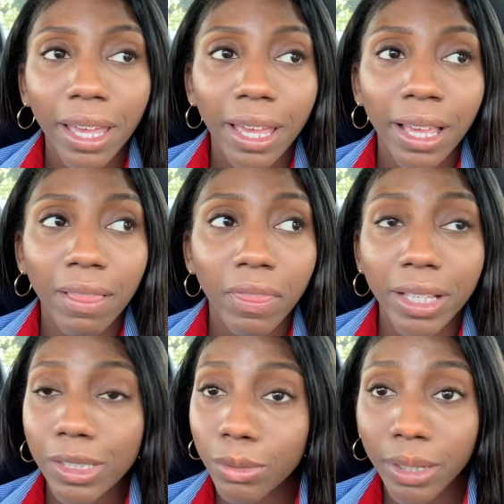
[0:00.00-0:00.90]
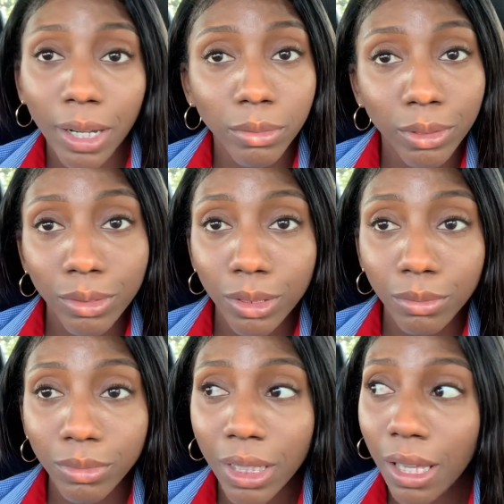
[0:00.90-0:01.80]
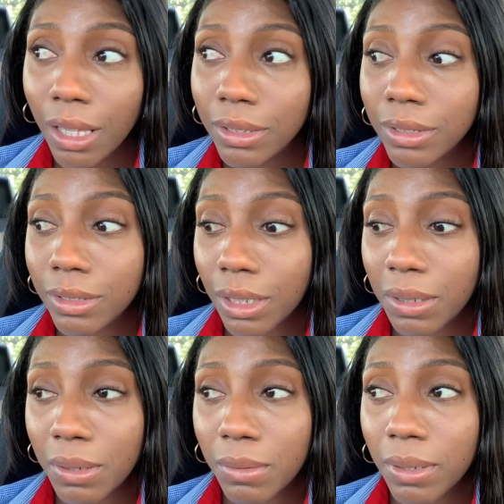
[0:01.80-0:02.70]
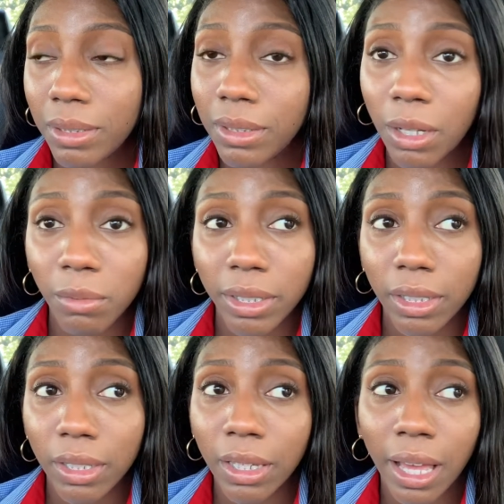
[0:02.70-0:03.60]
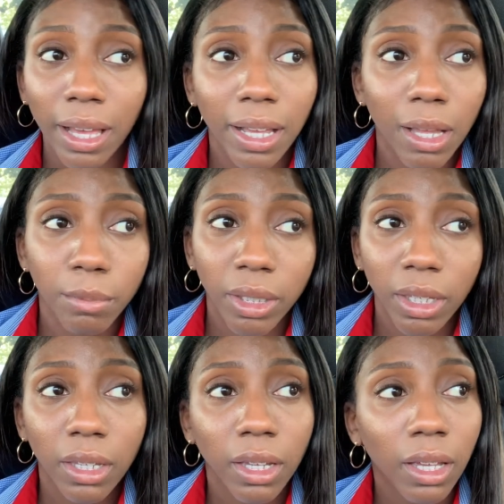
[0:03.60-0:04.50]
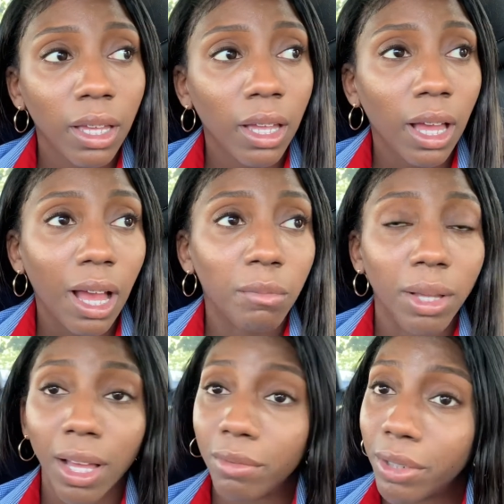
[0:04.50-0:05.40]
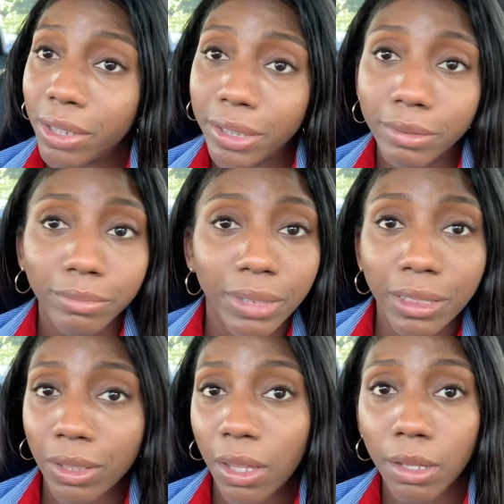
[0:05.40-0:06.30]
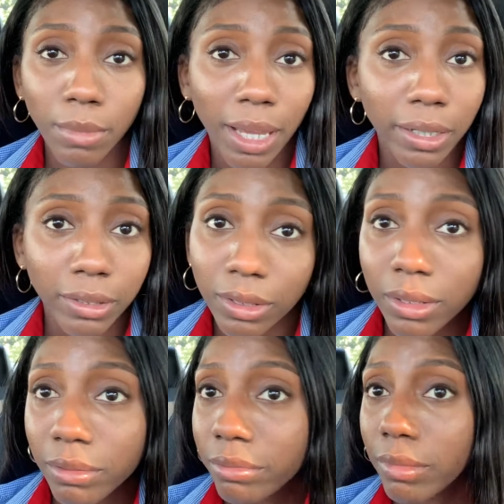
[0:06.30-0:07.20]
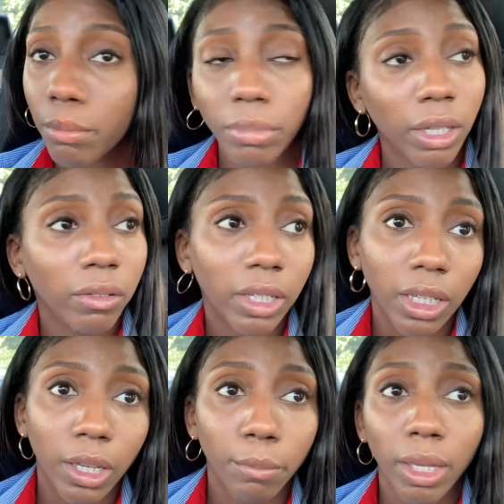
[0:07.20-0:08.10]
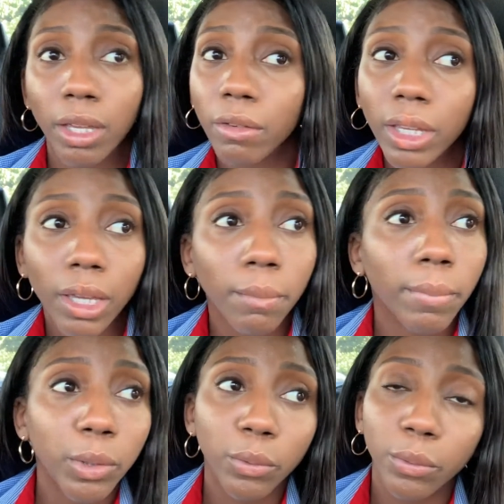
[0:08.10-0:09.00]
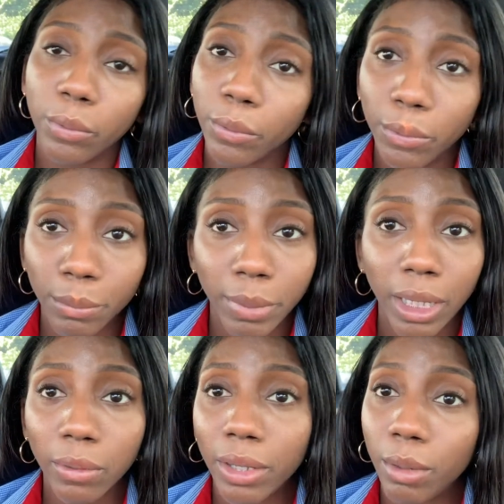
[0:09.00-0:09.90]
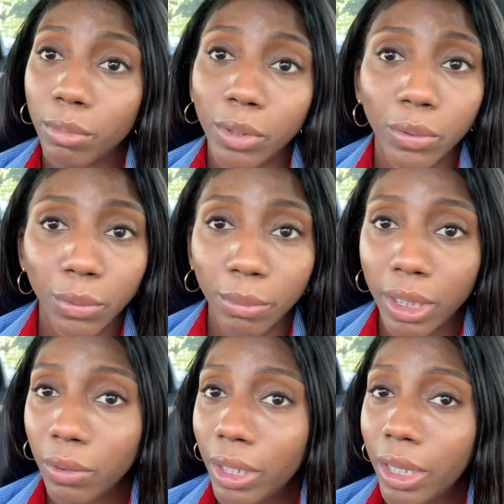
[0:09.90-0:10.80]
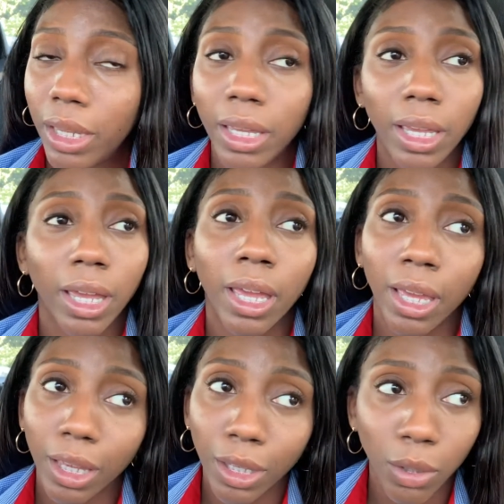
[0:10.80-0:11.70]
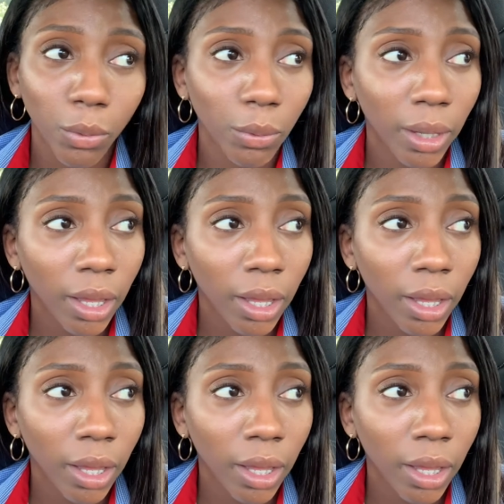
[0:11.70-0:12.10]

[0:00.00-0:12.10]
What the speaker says: And that's what I will do. So no biggie. God got me. I'm covered. That's all that matters. Period. Period. Boo. Period. Poo. Period. You.